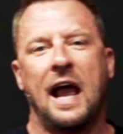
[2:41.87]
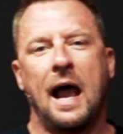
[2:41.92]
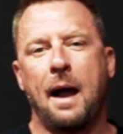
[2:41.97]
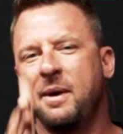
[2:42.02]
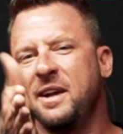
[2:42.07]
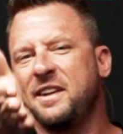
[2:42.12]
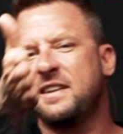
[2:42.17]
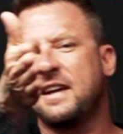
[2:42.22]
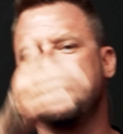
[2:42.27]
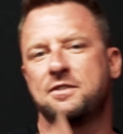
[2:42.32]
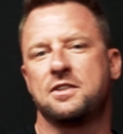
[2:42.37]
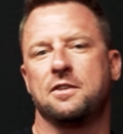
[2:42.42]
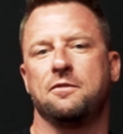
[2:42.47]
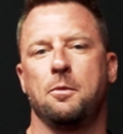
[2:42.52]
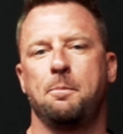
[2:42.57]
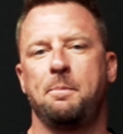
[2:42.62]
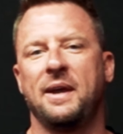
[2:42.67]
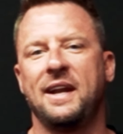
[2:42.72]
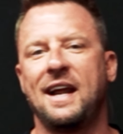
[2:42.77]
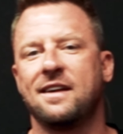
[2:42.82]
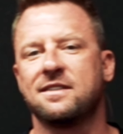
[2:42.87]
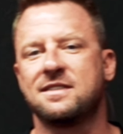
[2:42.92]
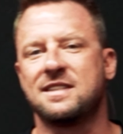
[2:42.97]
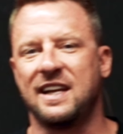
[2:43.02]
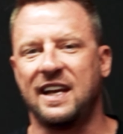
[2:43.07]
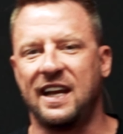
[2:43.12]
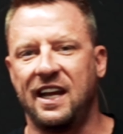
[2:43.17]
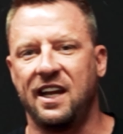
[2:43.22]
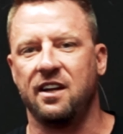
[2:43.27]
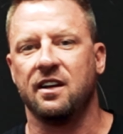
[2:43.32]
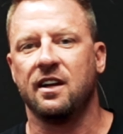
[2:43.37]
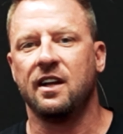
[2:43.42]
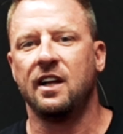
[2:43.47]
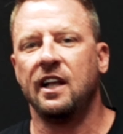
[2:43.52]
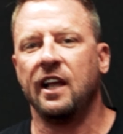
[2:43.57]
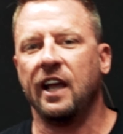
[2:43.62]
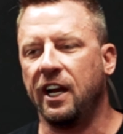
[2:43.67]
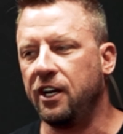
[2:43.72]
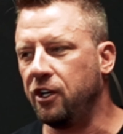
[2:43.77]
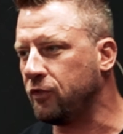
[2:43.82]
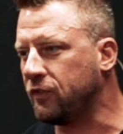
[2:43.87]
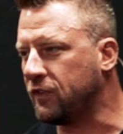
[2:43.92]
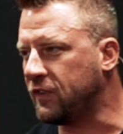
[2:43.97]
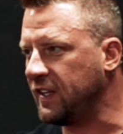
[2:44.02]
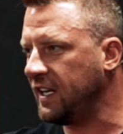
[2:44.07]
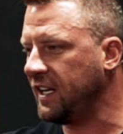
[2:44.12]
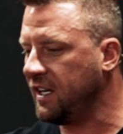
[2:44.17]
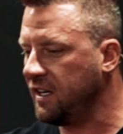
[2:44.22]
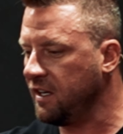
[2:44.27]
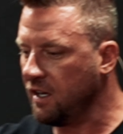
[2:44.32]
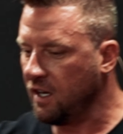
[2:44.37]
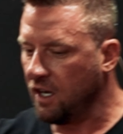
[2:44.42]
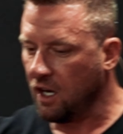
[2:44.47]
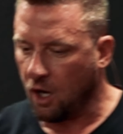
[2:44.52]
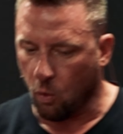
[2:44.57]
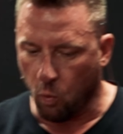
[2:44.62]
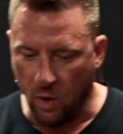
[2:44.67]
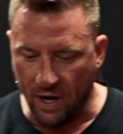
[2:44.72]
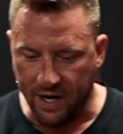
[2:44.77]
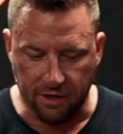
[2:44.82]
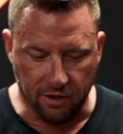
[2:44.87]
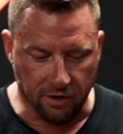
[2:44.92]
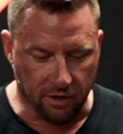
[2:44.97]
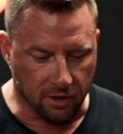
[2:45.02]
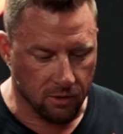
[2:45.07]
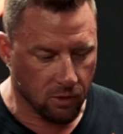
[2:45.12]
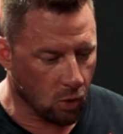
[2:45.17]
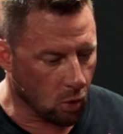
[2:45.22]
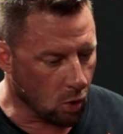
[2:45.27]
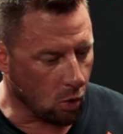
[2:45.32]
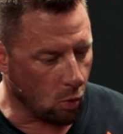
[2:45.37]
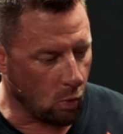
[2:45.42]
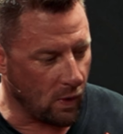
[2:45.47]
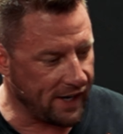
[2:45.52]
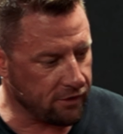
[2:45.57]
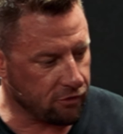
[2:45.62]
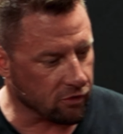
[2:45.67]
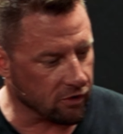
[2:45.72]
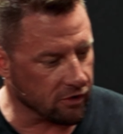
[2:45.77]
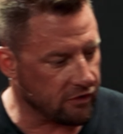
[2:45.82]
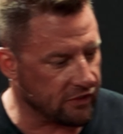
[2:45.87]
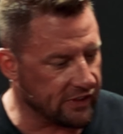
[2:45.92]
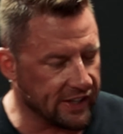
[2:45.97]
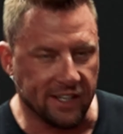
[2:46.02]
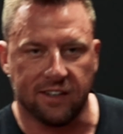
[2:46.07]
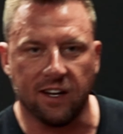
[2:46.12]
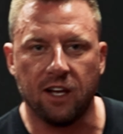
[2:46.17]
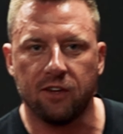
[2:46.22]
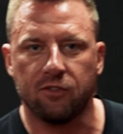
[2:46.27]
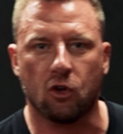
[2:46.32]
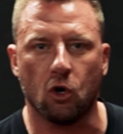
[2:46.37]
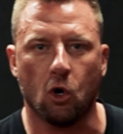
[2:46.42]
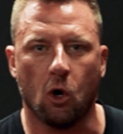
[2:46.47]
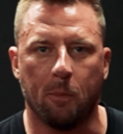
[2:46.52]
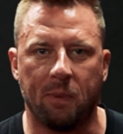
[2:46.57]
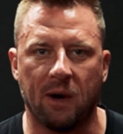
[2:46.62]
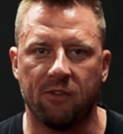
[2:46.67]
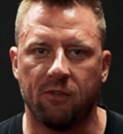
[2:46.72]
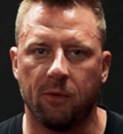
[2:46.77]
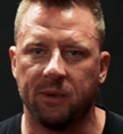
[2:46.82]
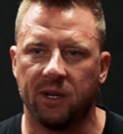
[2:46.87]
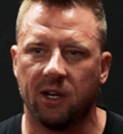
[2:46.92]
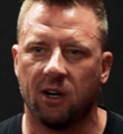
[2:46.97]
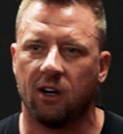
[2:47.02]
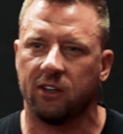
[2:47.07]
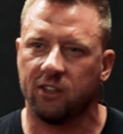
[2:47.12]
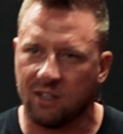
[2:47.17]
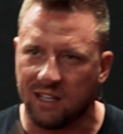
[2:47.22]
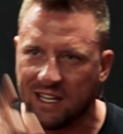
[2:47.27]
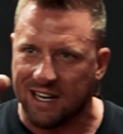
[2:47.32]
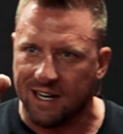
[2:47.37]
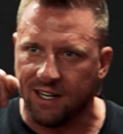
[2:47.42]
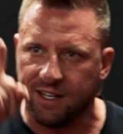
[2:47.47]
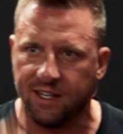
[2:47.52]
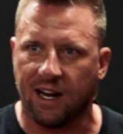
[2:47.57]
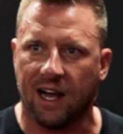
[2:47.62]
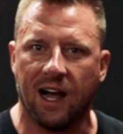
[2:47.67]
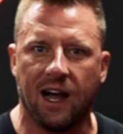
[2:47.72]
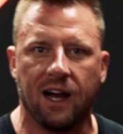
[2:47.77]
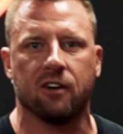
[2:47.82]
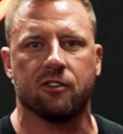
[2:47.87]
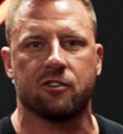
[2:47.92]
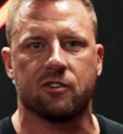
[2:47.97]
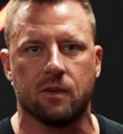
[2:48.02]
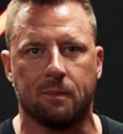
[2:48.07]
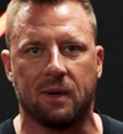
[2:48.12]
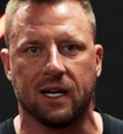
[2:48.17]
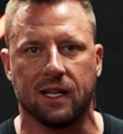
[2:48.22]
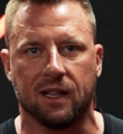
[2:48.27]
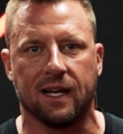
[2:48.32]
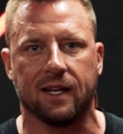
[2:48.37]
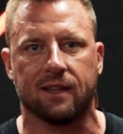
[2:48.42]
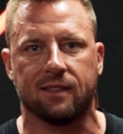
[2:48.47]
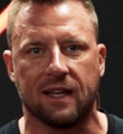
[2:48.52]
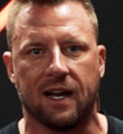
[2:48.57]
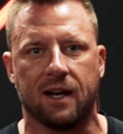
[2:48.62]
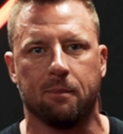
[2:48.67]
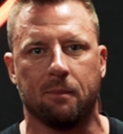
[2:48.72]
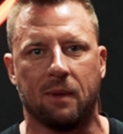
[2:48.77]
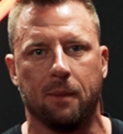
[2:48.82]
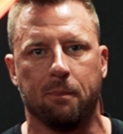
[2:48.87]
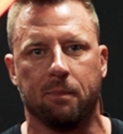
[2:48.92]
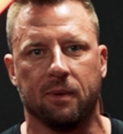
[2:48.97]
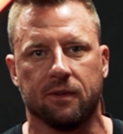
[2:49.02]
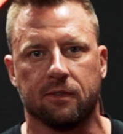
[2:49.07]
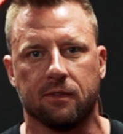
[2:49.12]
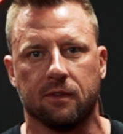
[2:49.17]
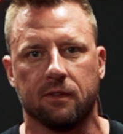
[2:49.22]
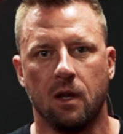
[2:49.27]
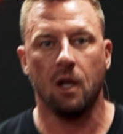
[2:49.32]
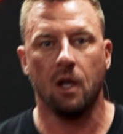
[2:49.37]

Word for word: How many times have you been out to eat and you see a waiter or a waitress that does go above and beyond? You're like, I need to hire somebody like that in my business.